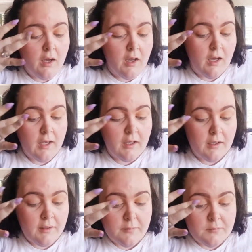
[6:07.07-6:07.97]

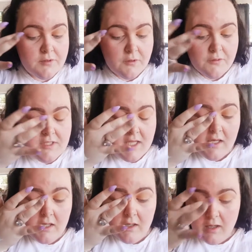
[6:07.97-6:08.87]
I am so
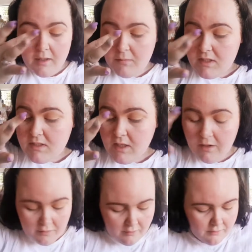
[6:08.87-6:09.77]
sad I missed
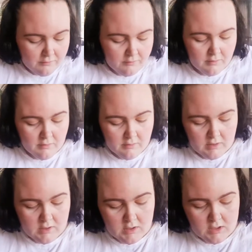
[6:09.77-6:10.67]
out on
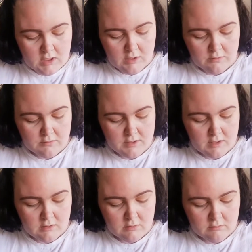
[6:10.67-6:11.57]
the Shane
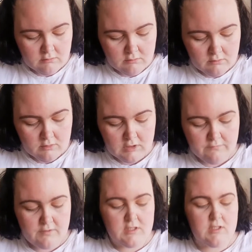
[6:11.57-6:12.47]
Dawson
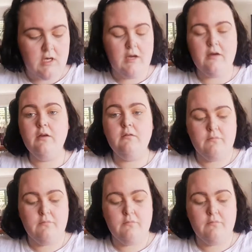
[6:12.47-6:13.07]
Jeffree Star